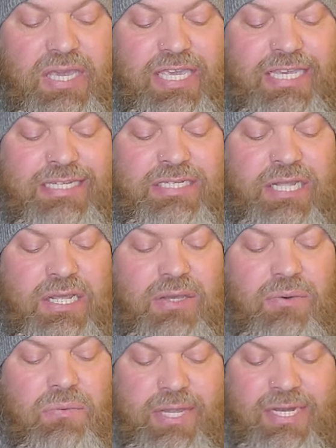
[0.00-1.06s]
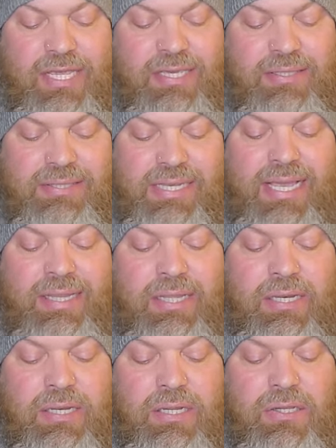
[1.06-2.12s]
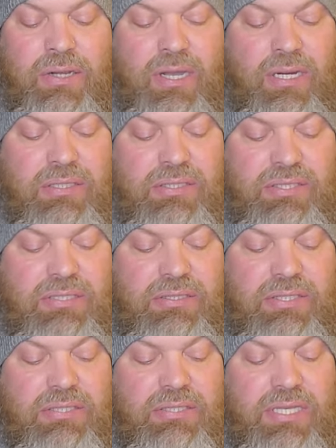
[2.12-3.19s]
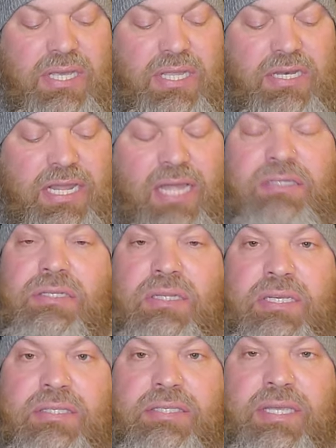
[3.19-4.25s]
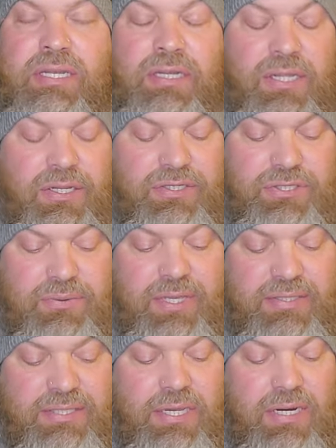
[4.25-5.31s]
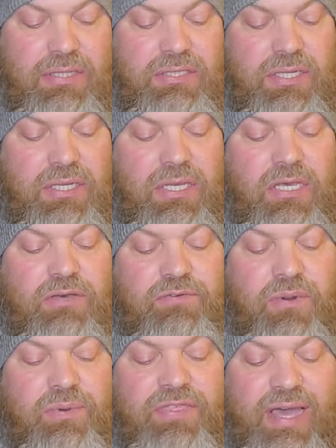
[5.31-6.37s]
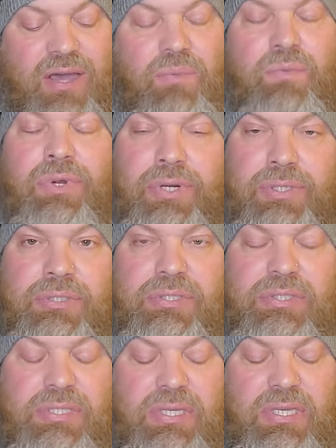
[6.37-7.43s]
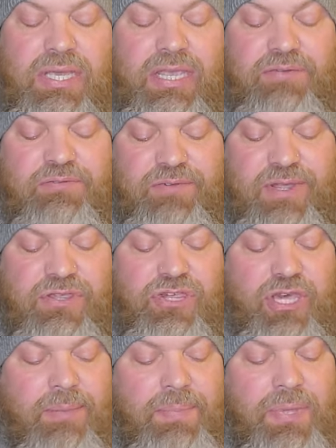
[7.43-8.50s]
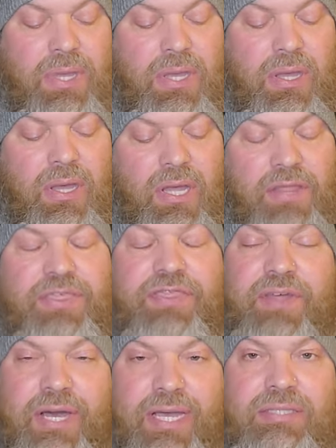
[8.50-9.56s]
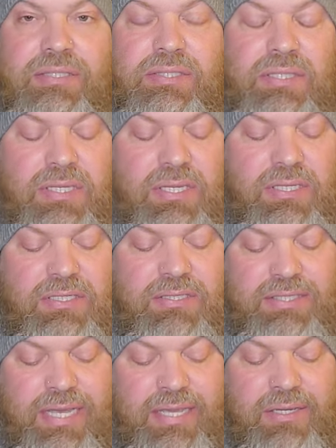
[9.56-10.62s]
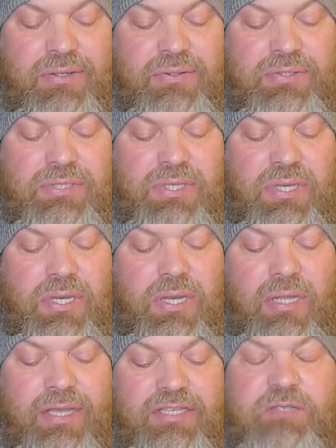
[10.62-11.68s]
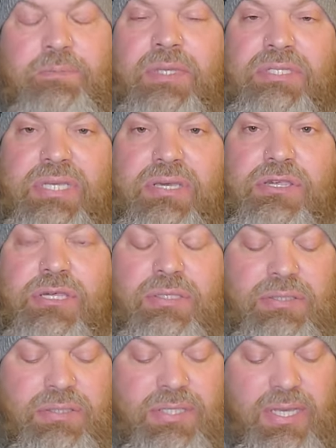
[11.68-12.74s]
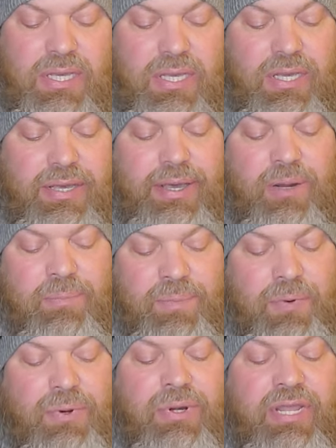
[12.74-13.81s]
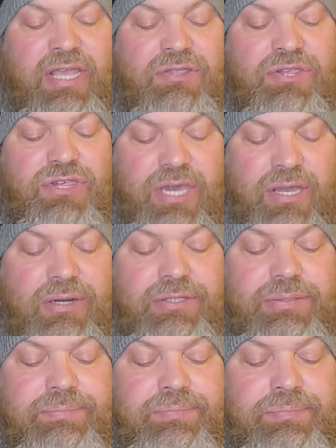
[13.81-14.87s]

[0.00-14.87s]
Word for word: And when he is silent, your heart ceases not to listen to his heart. For without words, in friendship, all thoughts, desires, all expectations are born and shared